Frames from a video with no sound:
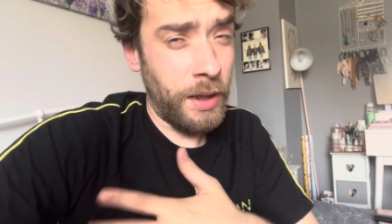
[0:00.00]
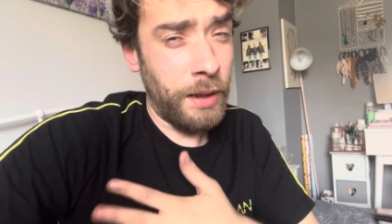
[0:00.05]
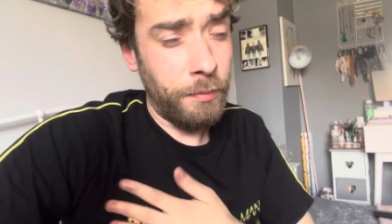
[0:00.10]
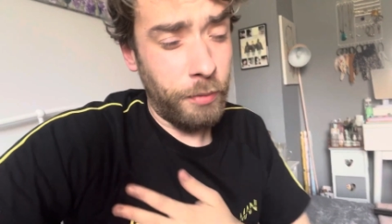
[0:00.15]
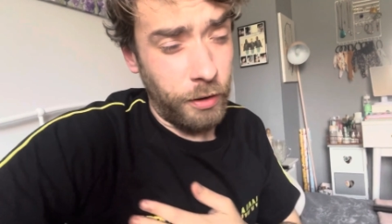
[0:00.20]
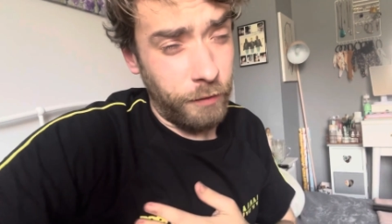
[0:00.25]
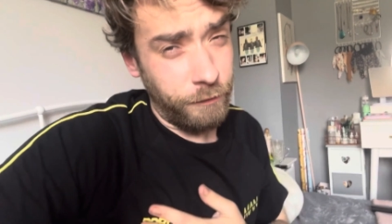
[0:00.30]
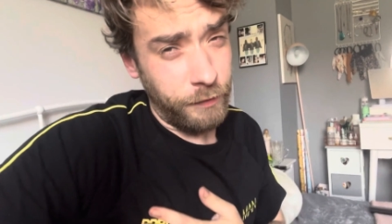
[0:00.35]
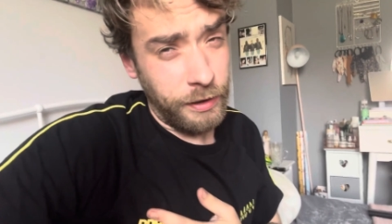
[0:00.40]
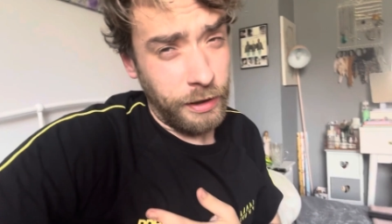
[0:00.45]

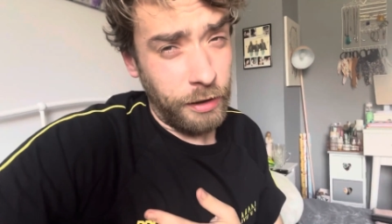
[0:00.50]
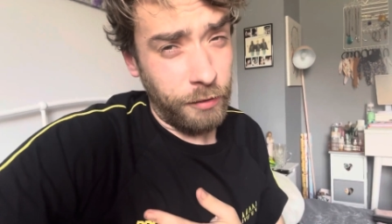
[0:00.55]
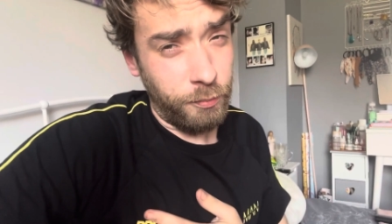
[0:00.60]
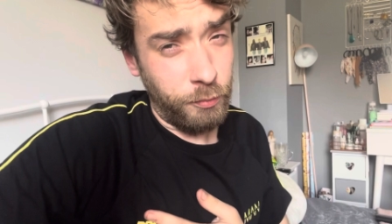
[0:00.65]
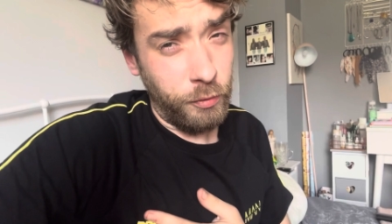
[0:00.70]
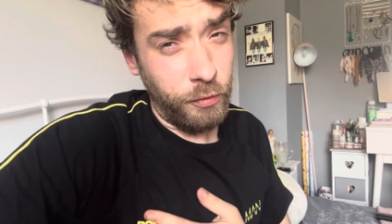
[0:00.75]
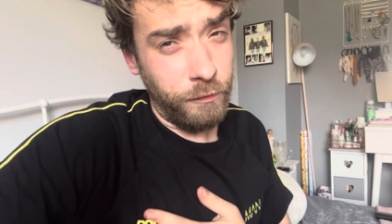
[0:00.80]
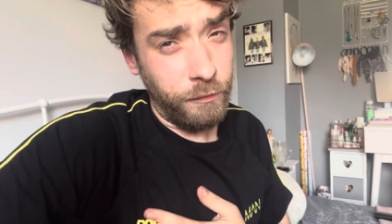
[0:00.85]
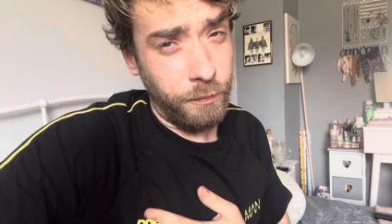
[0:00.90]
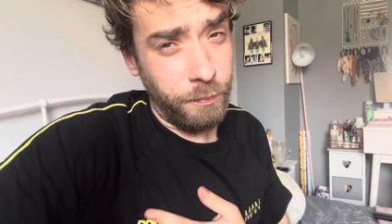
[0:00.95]
but I think that's
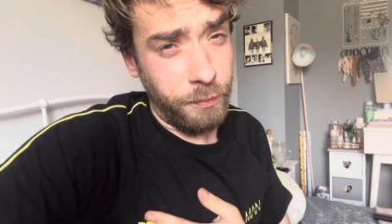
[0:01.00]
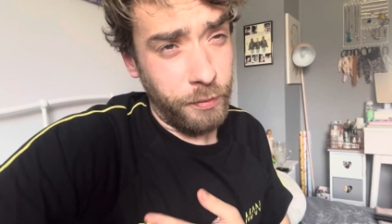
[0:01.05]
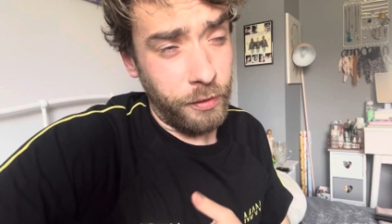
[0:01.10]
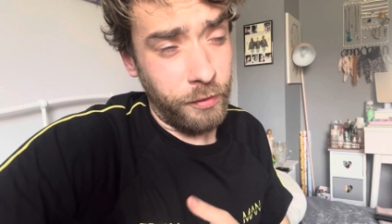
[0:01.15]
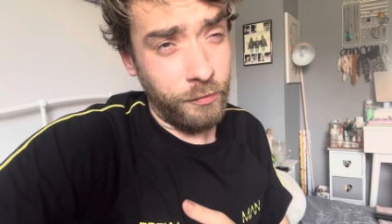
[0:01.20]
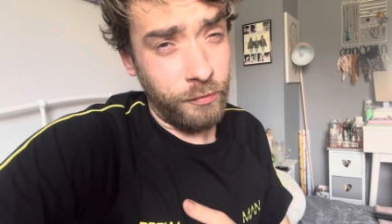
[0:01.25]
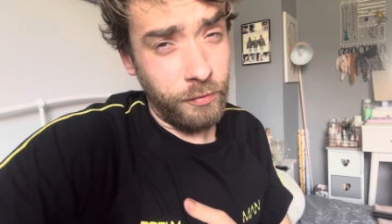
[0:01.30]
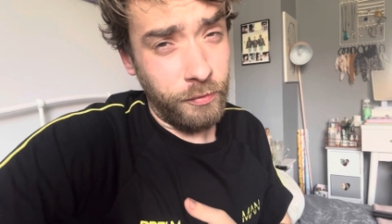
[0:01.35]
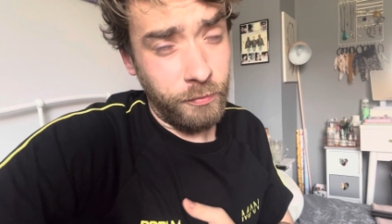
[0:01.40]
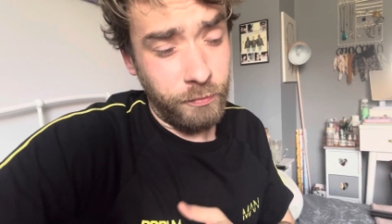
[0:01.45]
more of a
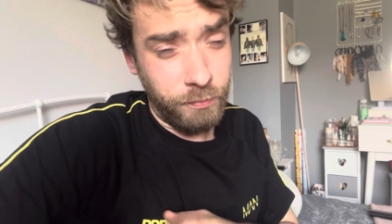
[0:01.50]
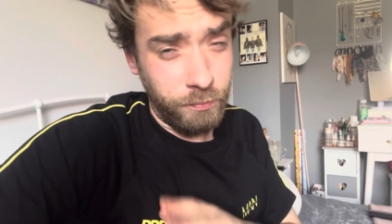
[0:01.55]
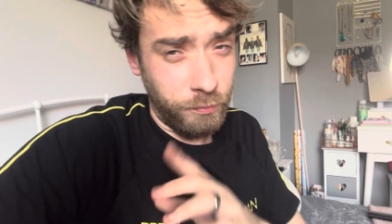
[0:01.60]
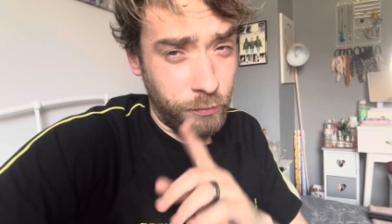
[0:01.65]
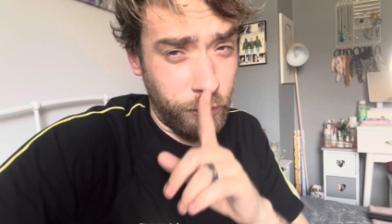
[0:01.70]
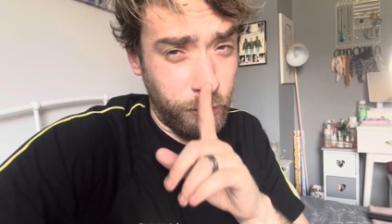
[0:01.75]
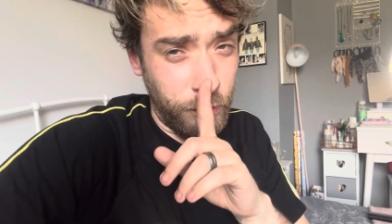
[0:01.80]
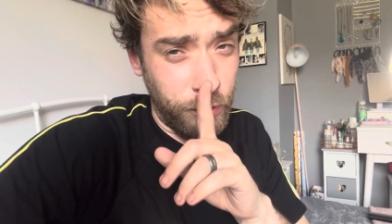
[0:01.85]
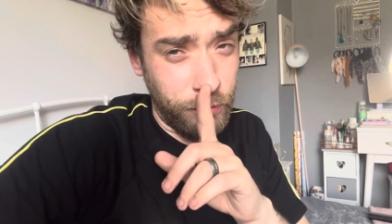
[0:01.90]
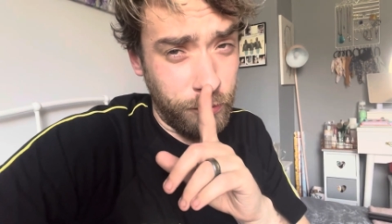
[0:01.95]
personal
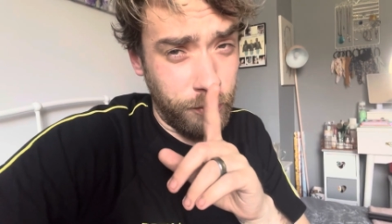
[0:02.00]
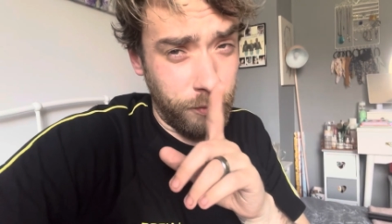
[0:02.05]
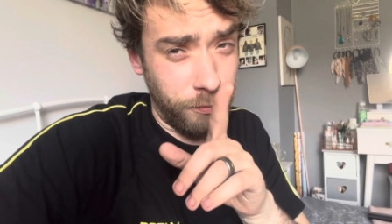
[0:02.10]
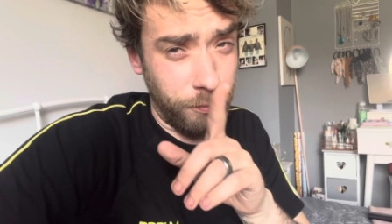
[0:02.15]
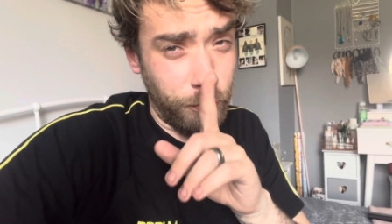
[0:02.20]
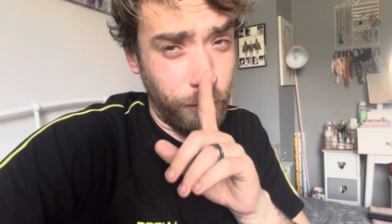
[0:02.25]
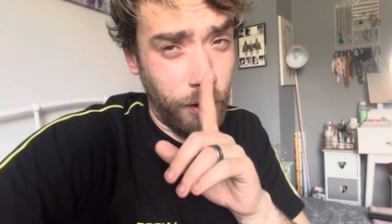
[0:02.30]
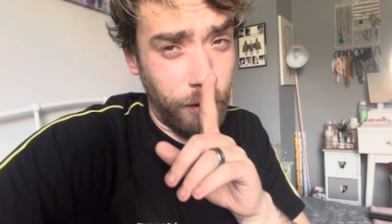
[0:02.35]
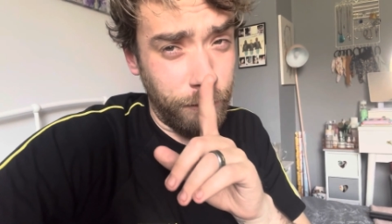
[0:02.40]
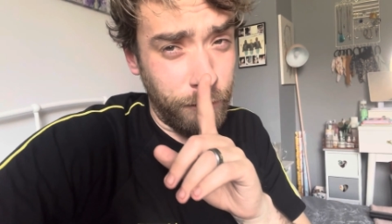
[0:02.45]
question,
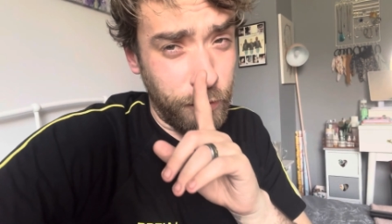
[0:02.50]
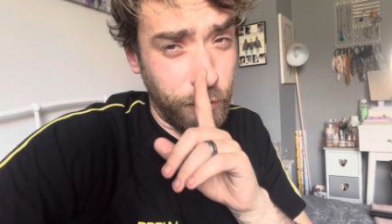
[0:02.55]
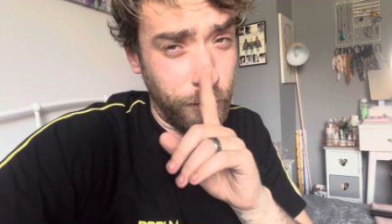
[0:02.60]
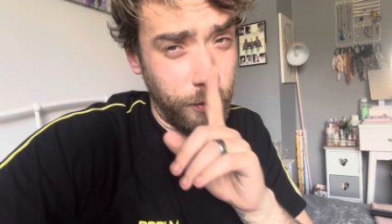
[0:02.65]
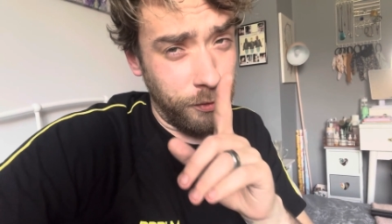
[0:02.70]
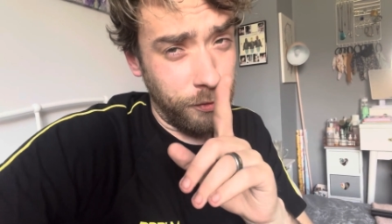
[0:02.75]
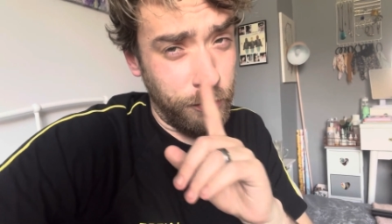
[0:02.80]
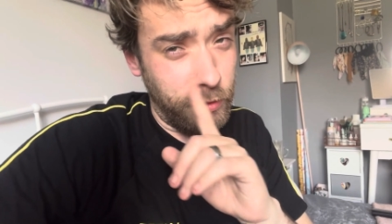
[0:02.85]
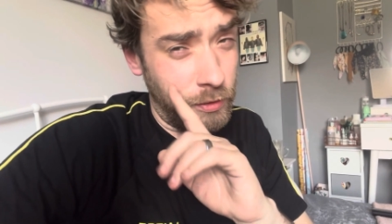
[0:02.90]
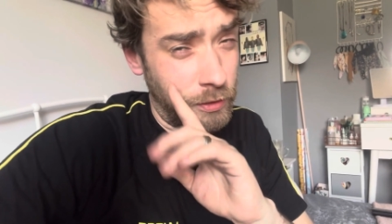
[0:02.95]
private
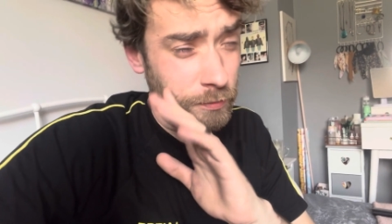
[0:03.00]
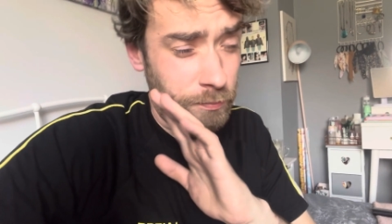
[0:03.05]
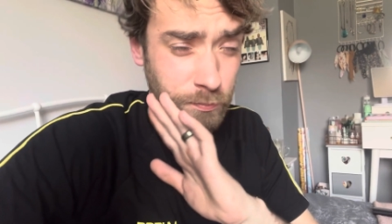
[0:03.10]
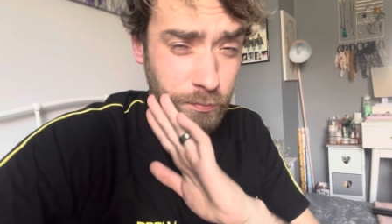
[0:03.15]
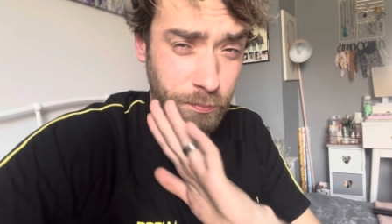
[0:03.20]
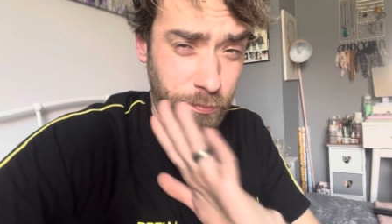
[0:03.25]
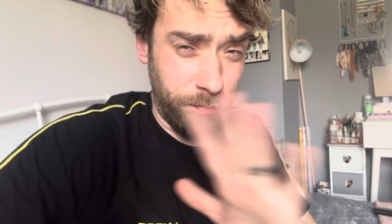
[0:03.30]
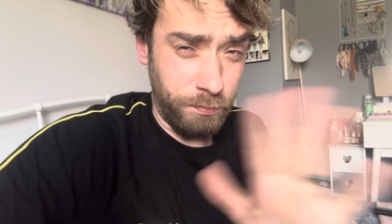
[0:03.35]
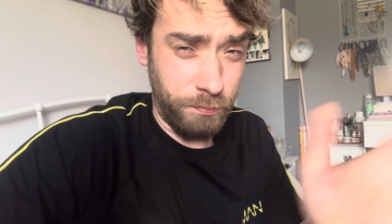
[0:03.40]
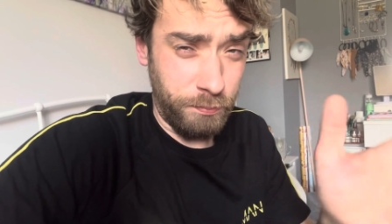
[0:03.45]
question, and
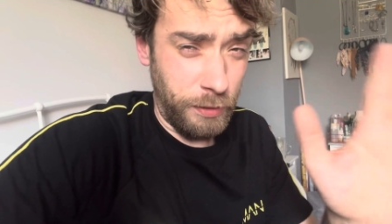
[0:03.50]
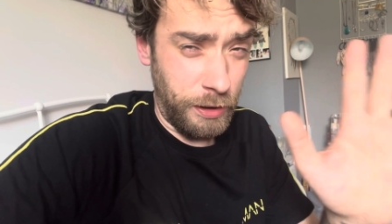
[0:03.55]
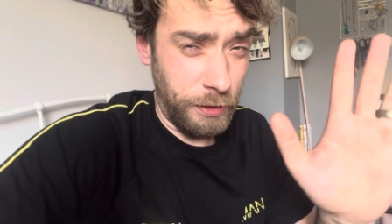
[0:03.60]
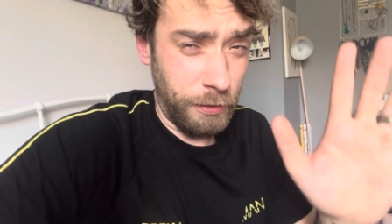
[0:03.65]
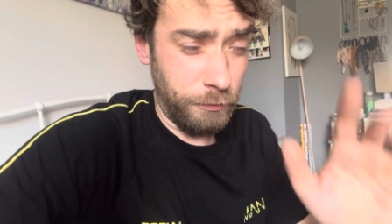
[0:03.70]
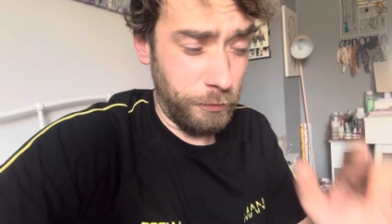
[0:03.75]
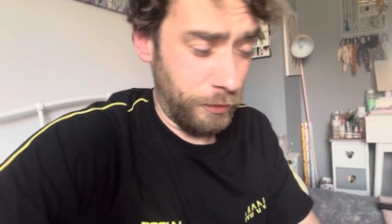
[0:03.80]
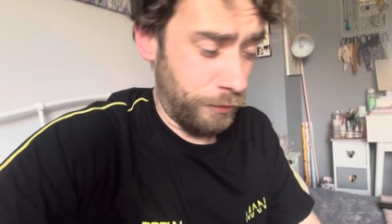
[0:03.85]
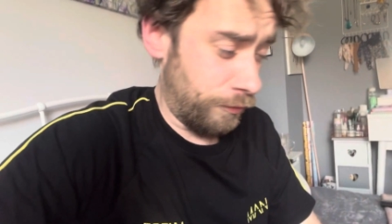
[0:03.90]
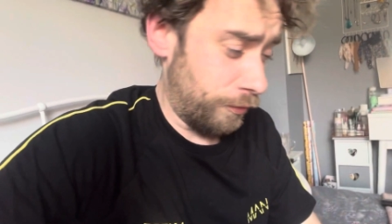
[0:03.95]
I
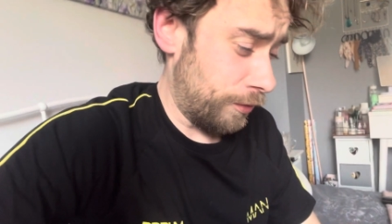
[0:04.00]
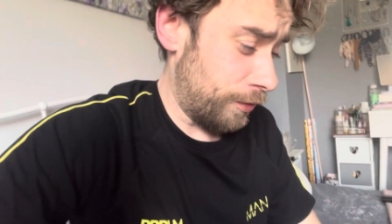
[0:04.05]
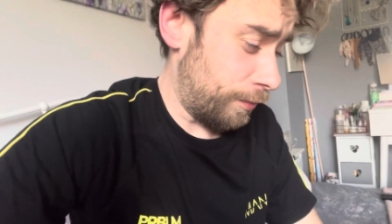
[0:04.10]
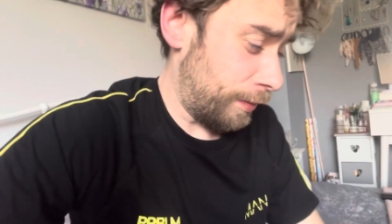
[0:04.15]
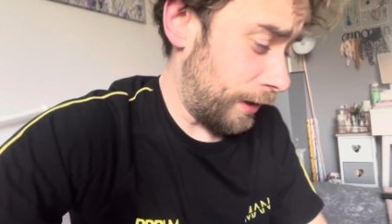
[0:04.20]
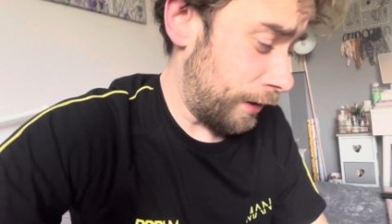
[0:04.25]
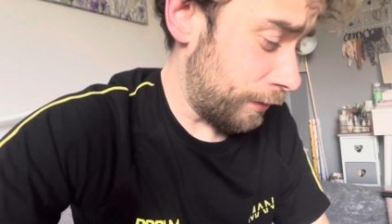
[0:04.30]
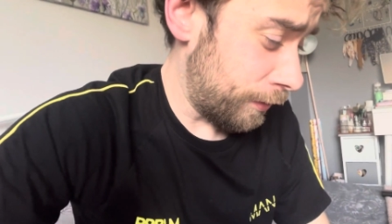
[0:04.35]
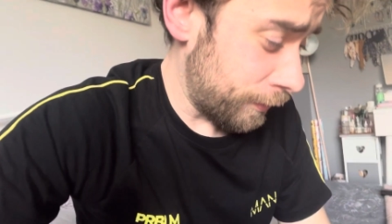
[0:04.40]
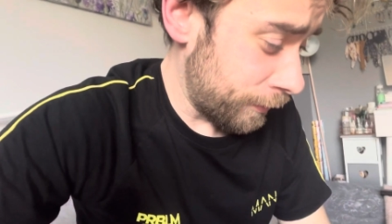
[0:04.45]
don't want to talk
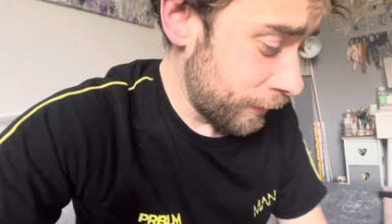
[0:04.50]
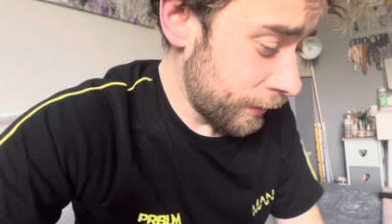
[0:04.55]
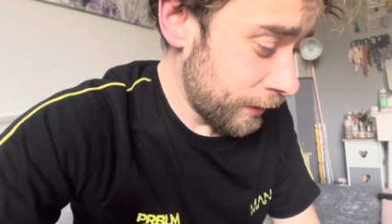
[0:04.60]
about it.